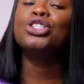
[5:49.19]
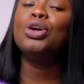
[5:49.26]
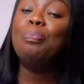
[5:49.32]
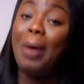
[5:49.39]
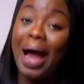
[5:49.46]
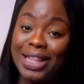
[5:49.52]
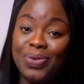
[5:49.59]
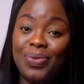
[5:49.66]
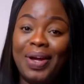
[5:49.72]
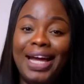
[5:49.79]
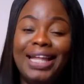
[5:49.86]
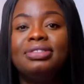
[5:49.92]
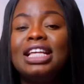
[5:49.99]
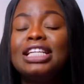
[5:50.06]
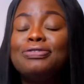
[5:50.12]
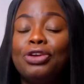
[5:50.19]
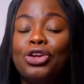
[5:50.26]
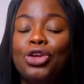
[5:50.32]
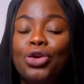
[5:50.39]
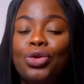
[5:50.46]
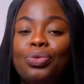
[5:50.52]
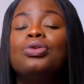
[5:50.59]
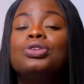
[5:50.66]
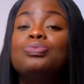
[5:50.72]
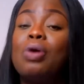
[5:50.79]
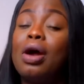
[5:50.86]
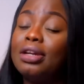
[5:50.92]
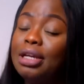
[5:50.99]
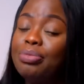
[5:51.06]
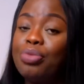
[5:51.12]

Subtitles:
So by the way, this video was proudly